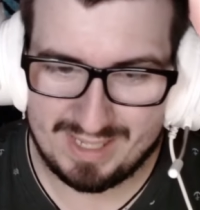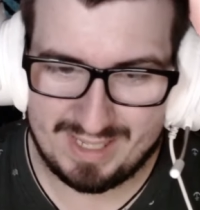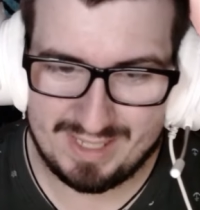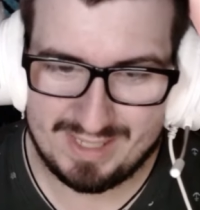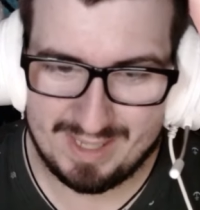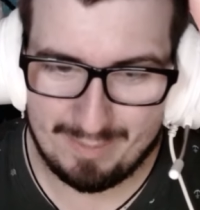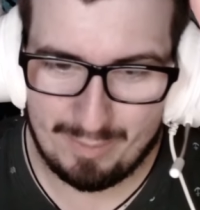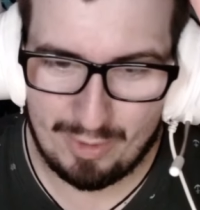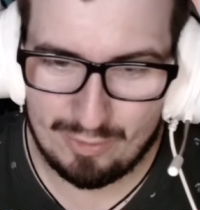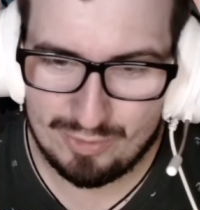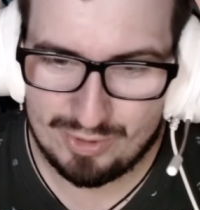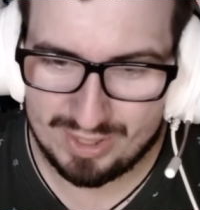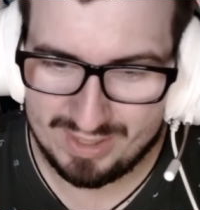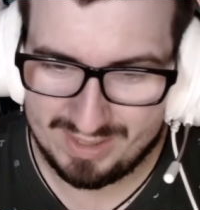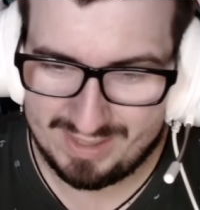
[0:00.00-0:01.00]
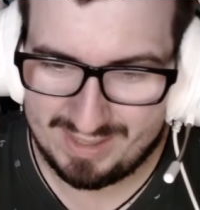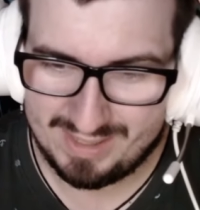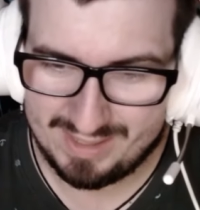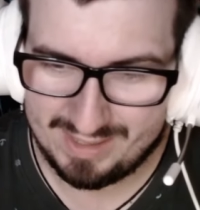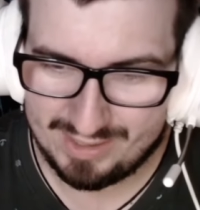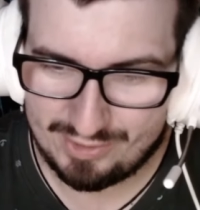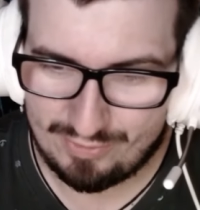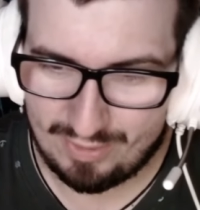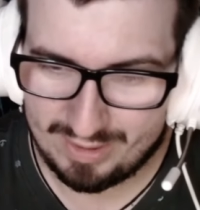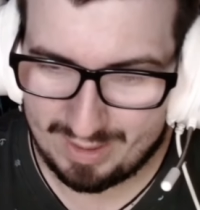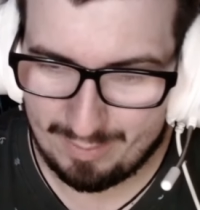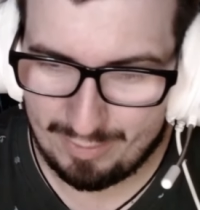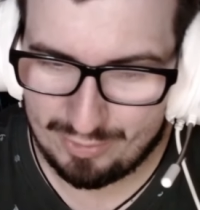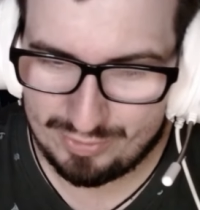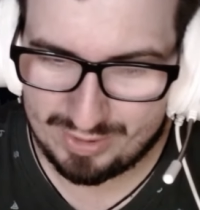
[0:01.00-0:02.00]
his emotions, strong
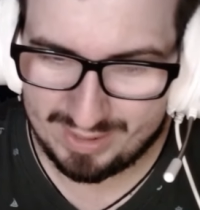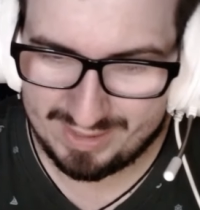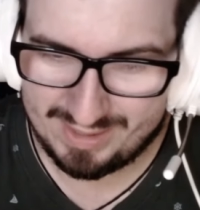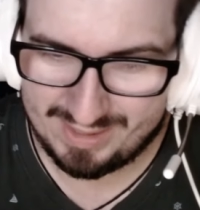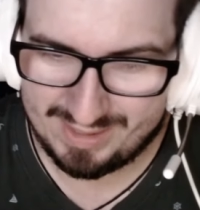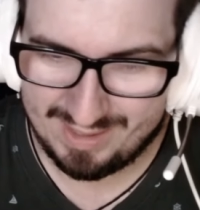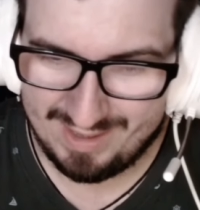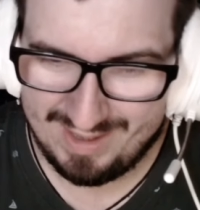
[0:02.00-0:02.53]
emotions.